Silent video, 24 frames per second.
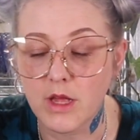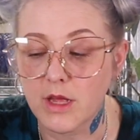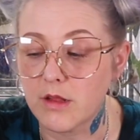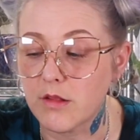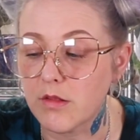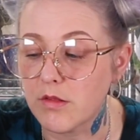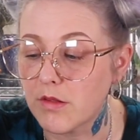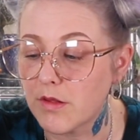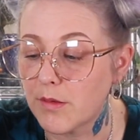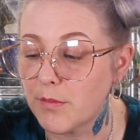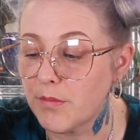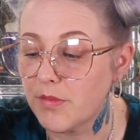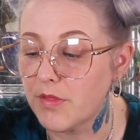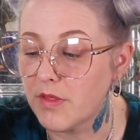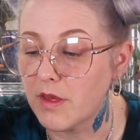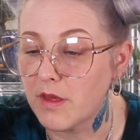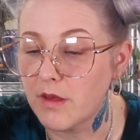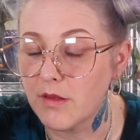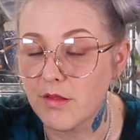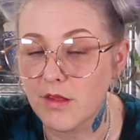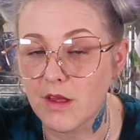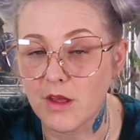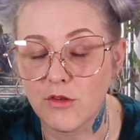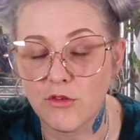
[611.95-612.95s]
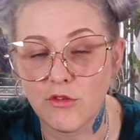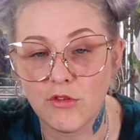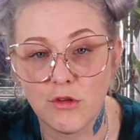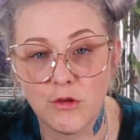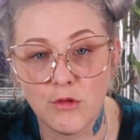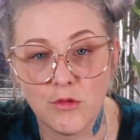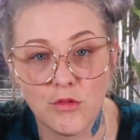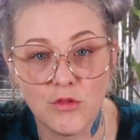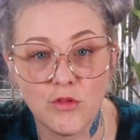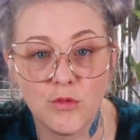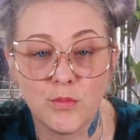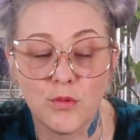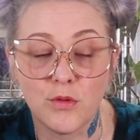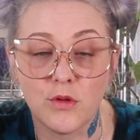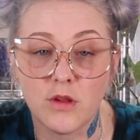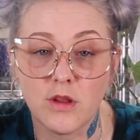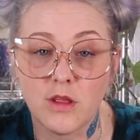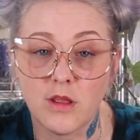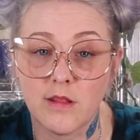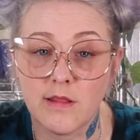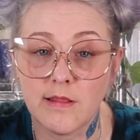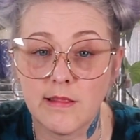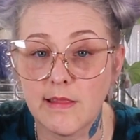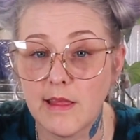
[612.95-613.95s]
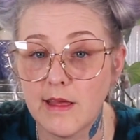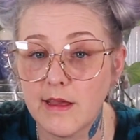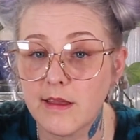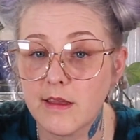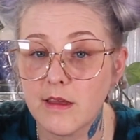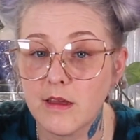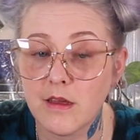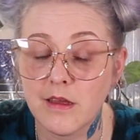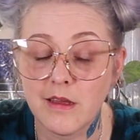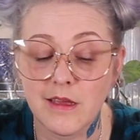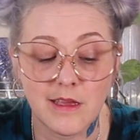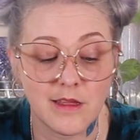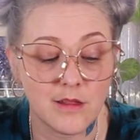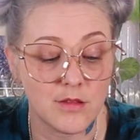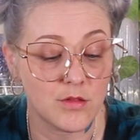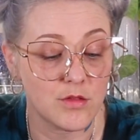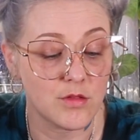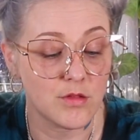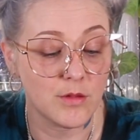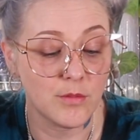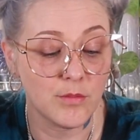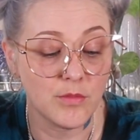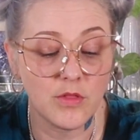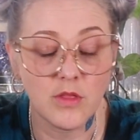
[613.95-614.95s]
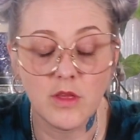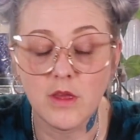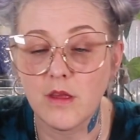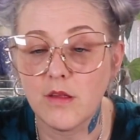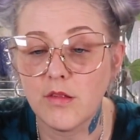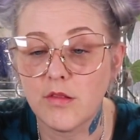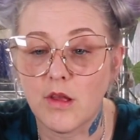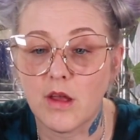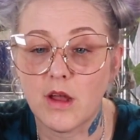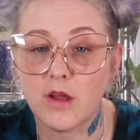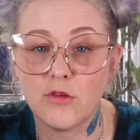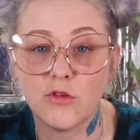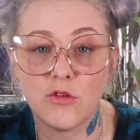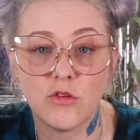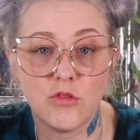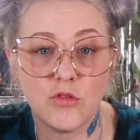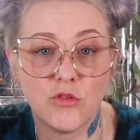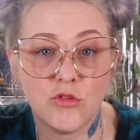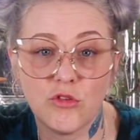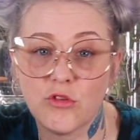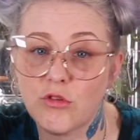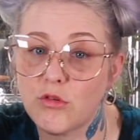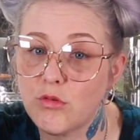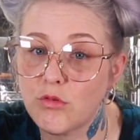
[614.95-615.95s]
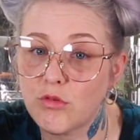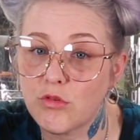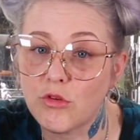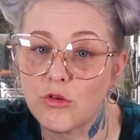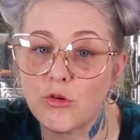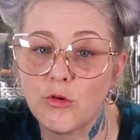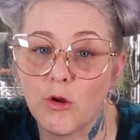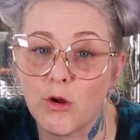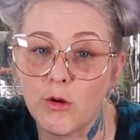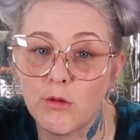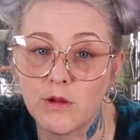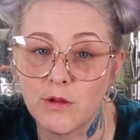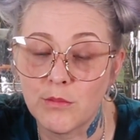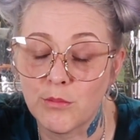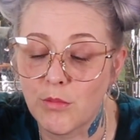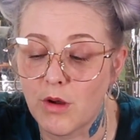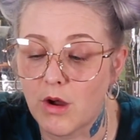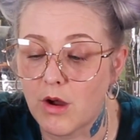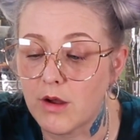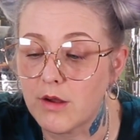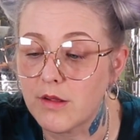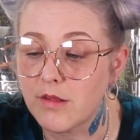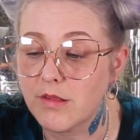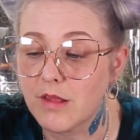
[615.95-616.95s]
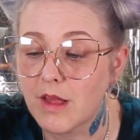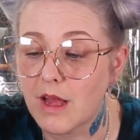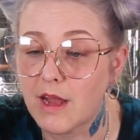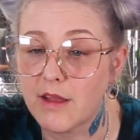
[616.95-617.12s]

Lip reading: and some things I choose to put in leca, and some things I just choose to grow in moss.